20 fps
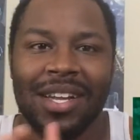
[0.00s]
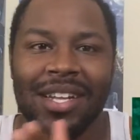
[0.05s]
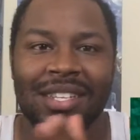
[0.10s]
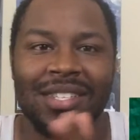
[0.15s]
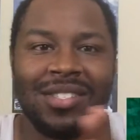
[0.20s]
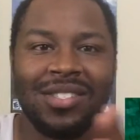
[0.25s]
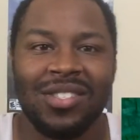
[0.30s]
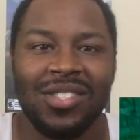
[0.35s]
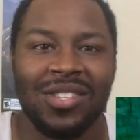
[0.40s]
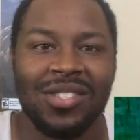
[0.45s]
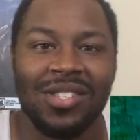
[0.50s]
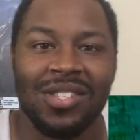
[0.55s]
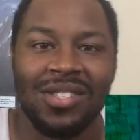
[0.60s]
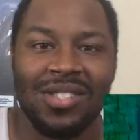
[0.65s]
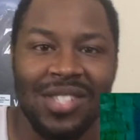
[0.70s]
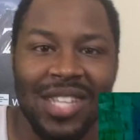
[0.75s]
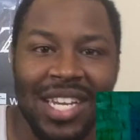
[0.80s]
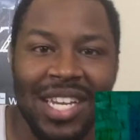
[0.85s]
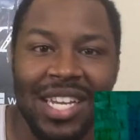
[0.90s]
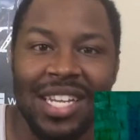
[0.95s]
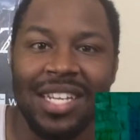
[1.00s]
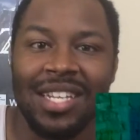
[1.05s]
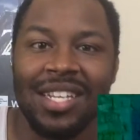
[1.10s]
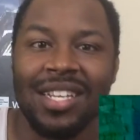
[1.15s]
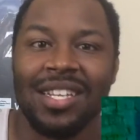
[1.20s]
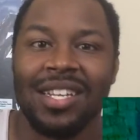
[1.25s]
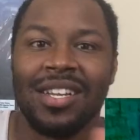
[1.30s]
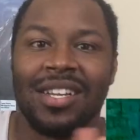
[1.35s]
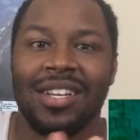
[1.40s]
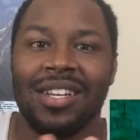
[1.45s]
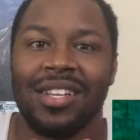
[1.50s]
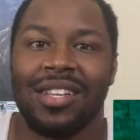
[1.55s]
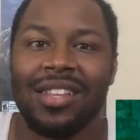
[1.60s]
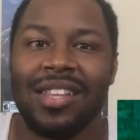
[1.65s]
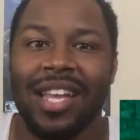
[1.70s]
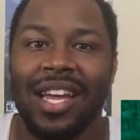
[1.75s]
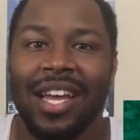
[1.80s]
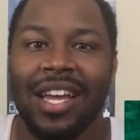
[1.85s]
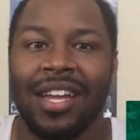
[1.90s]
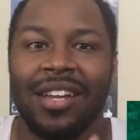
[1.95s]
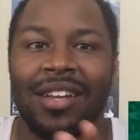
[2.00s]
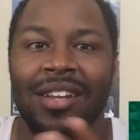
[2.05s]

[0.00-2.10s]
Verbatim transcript: it's just a scene that